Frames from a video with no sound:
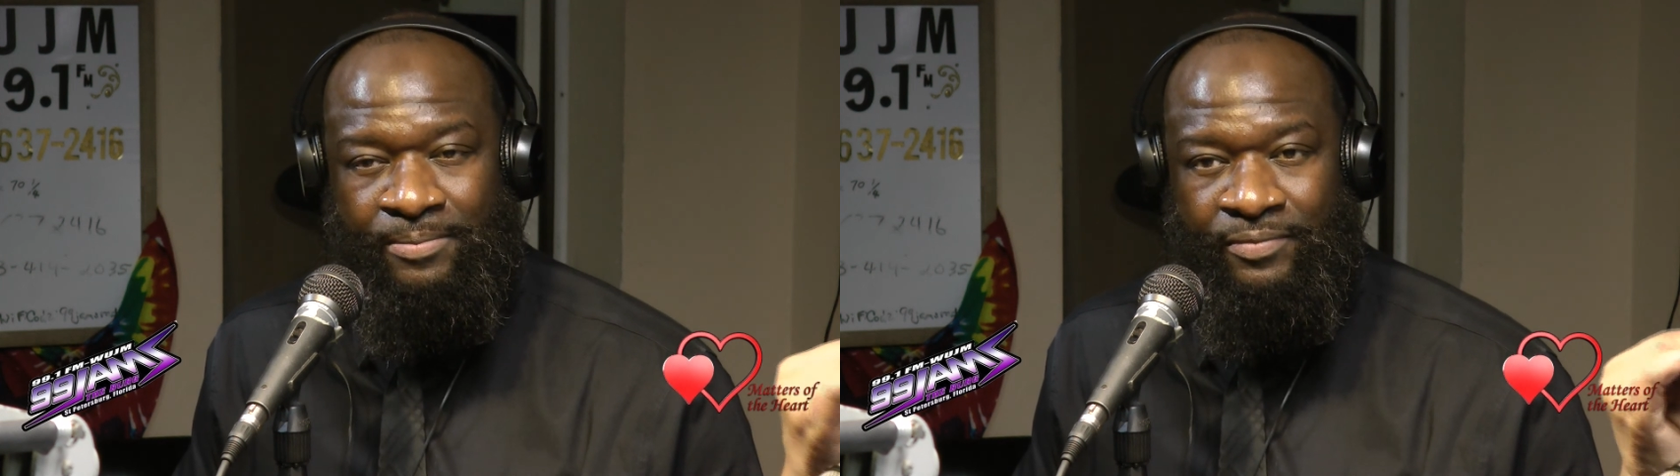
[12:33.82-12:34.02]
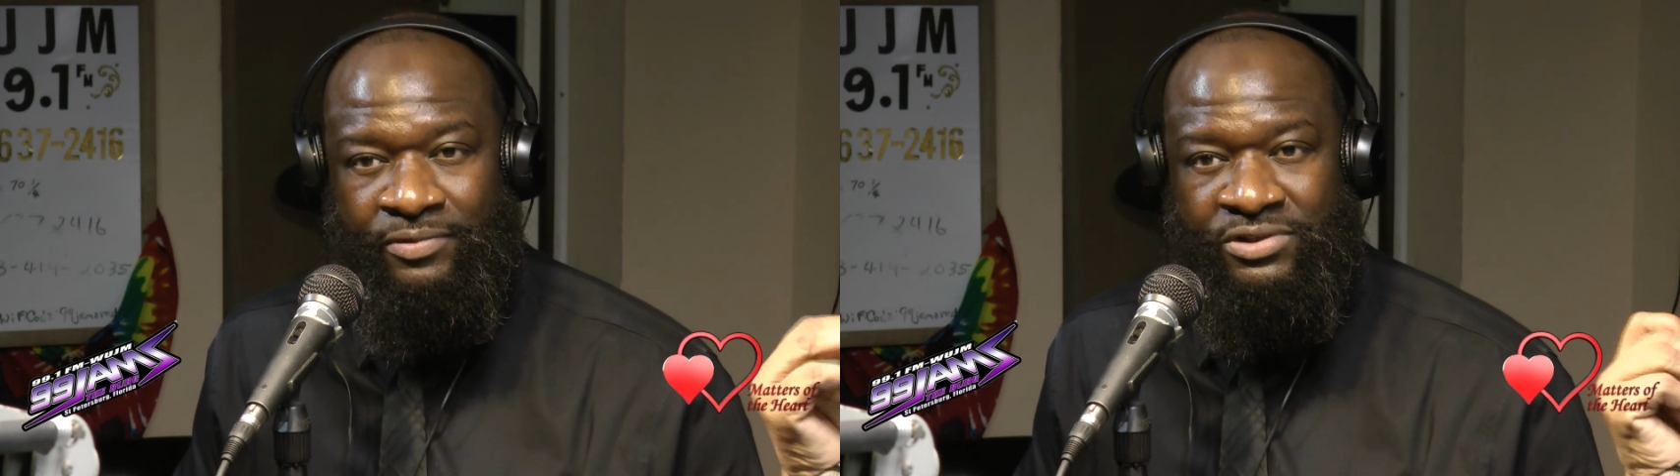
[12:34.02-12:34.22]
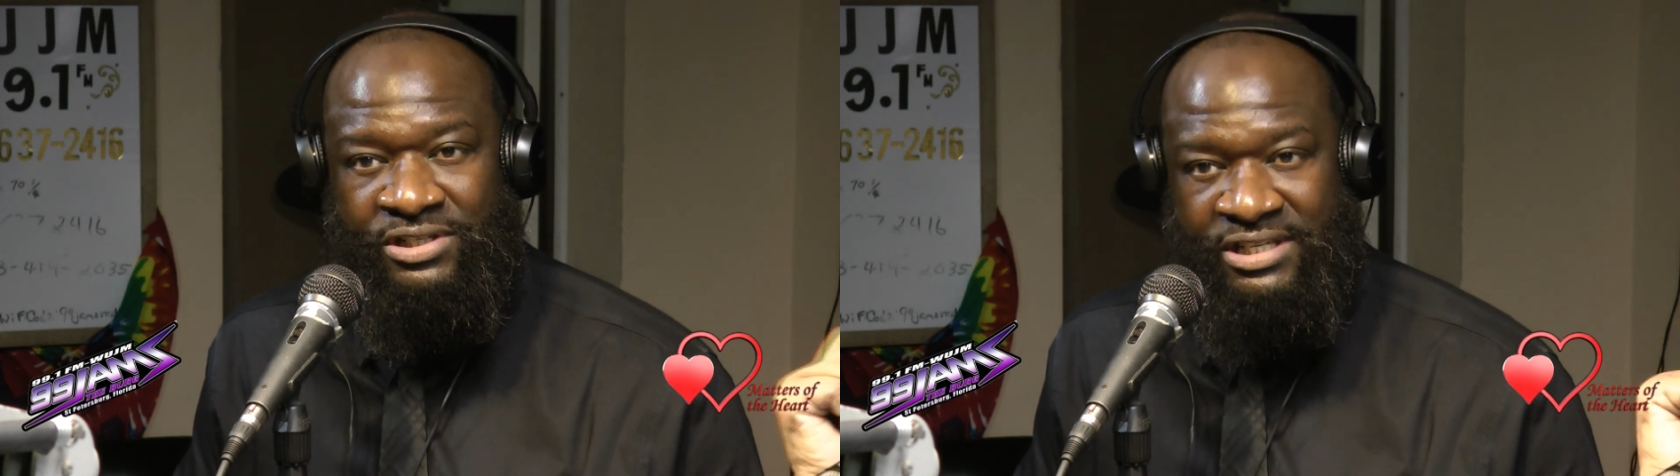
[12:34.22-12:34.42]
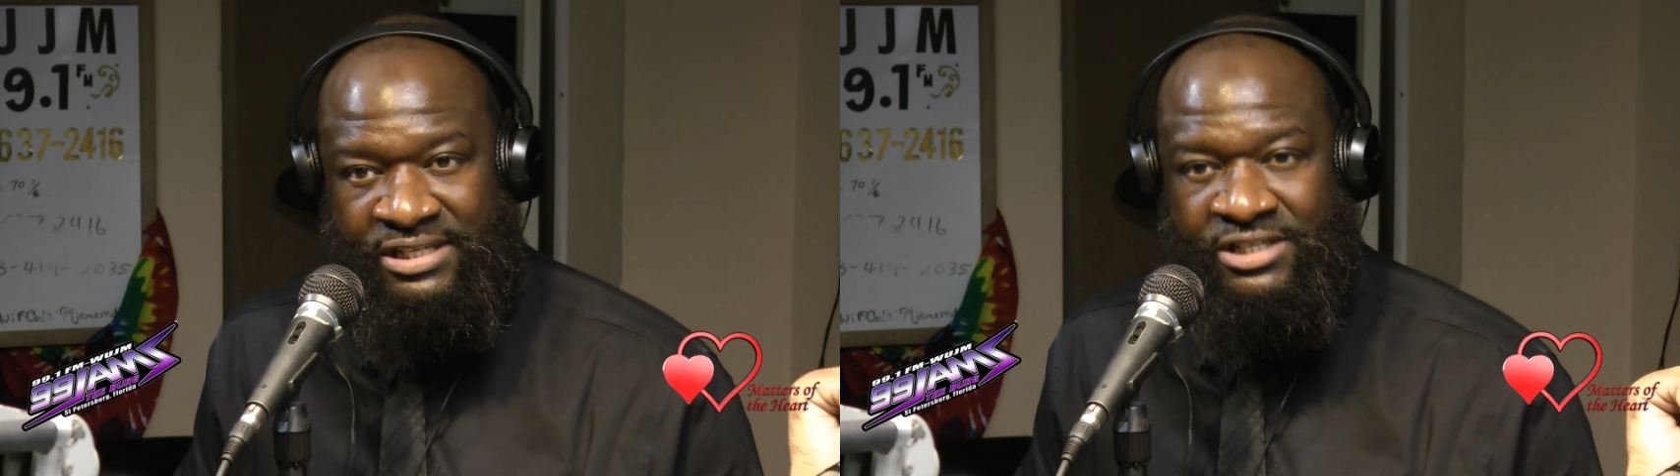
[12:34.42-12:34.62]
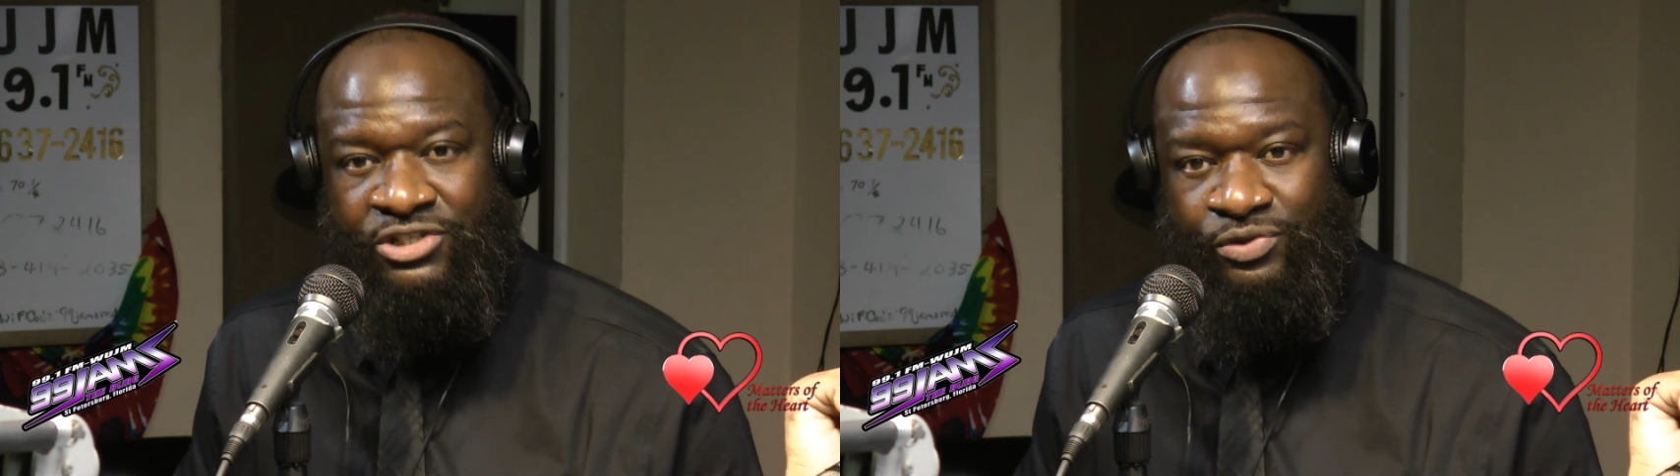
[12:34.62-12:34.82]

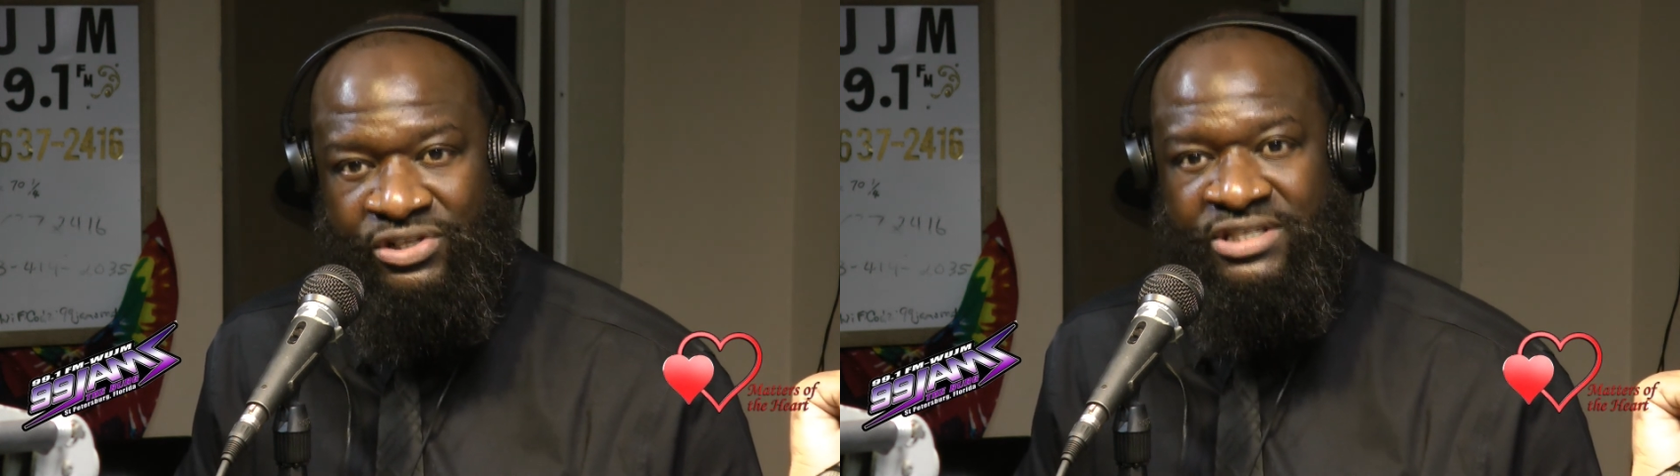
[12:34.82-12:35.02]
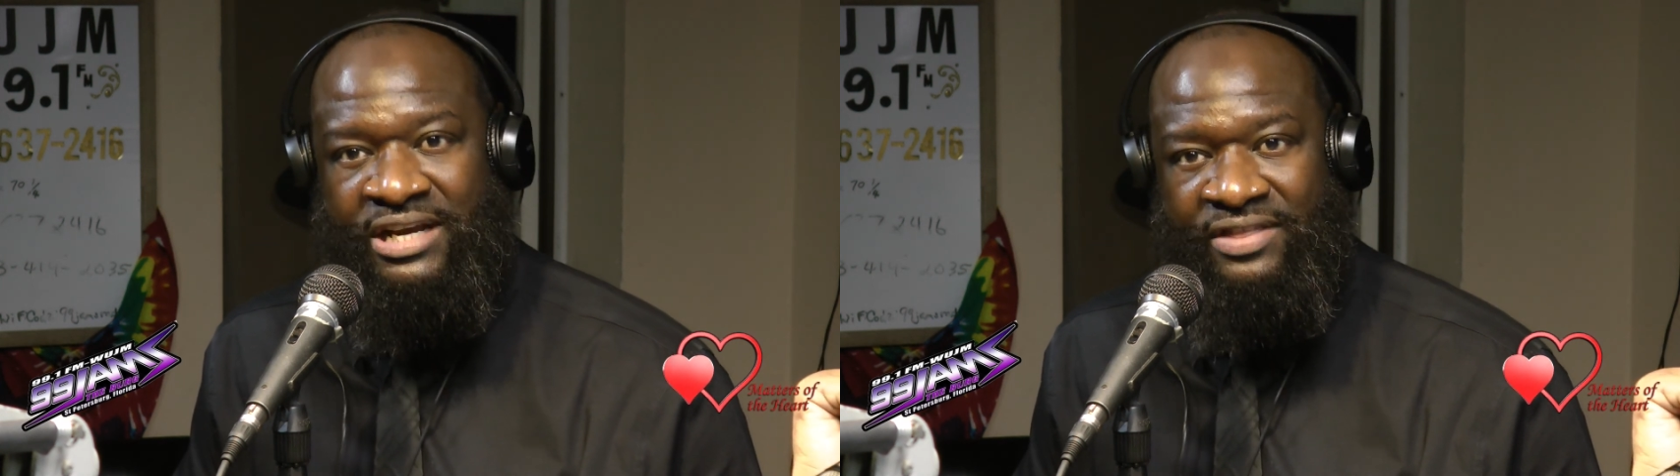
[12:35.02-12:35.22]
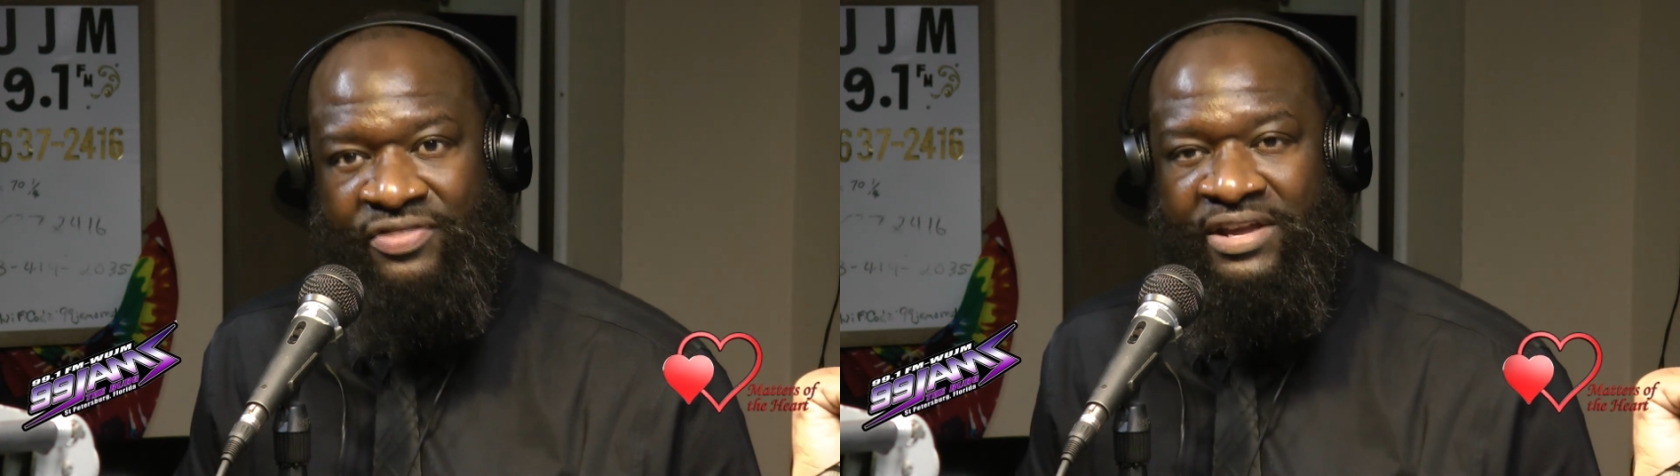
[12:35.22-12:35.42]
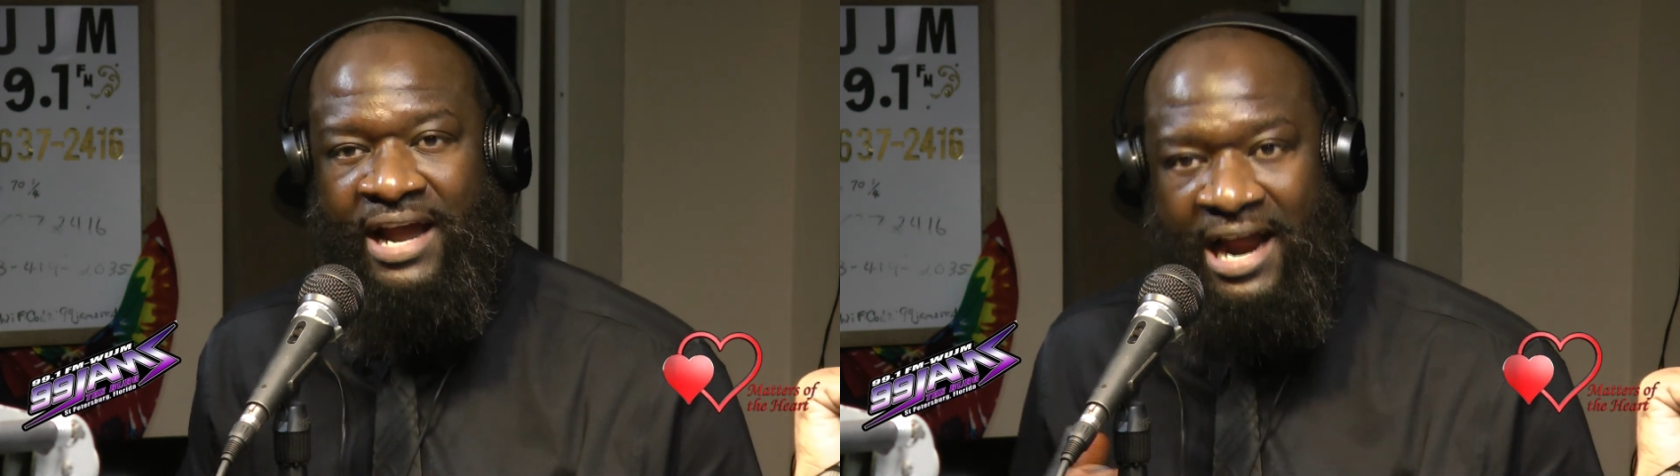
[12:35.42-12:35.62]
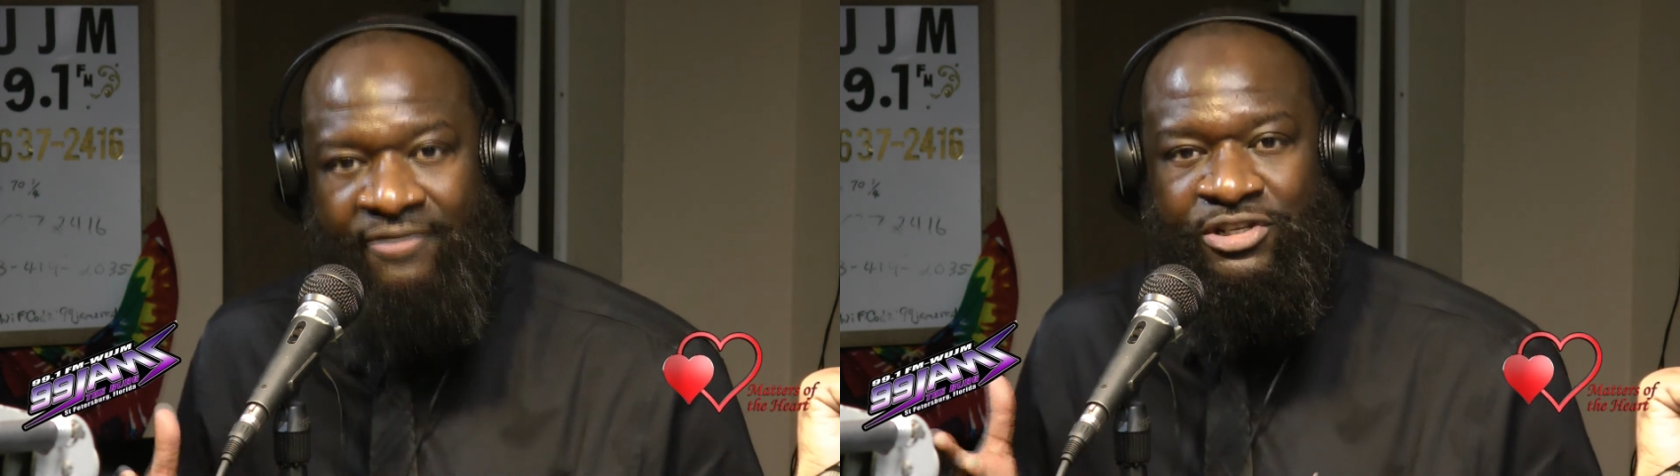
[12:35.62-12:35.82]
statistics used to say that the
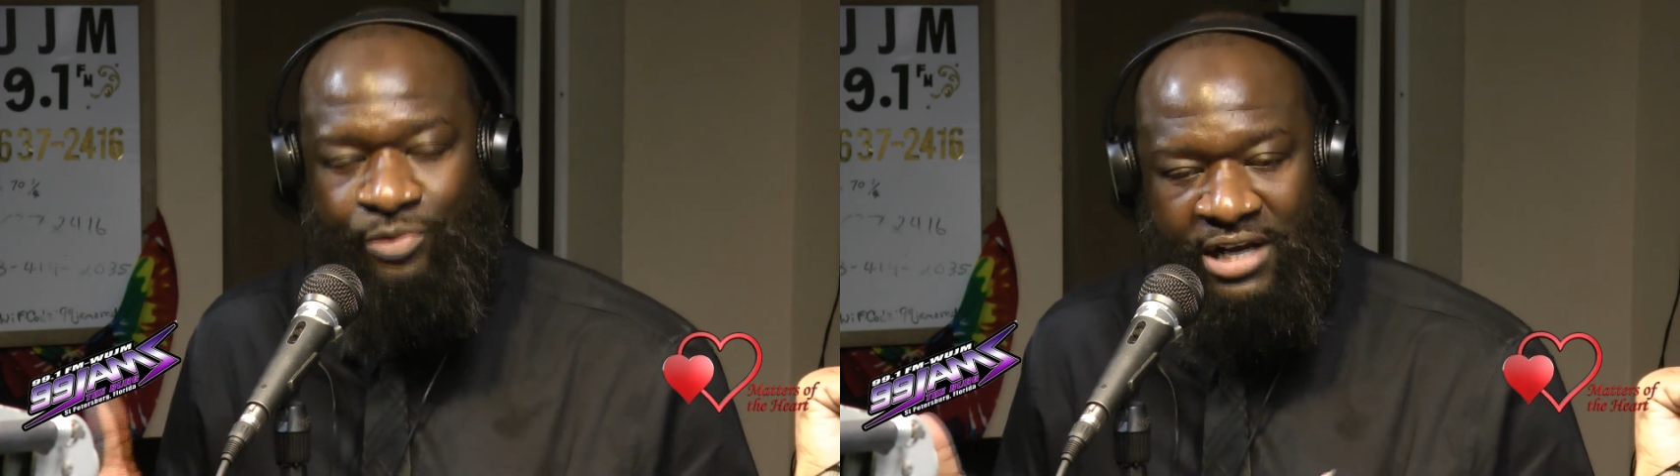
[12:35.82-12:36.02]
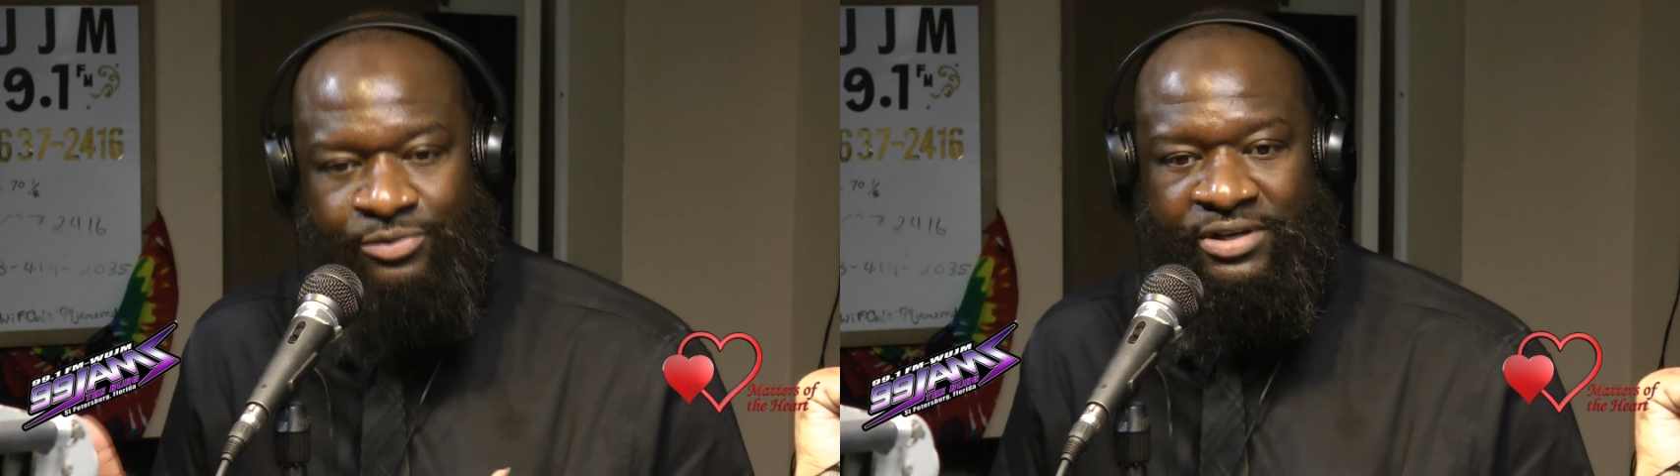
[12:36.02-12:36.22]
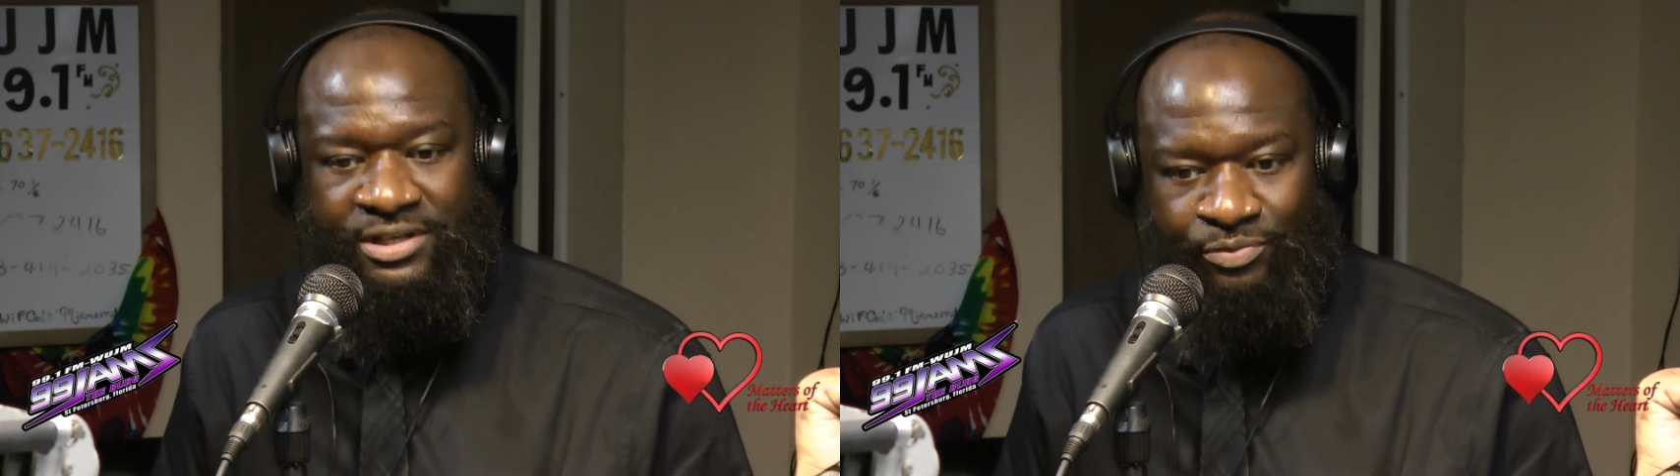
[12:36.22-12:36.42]
average graduation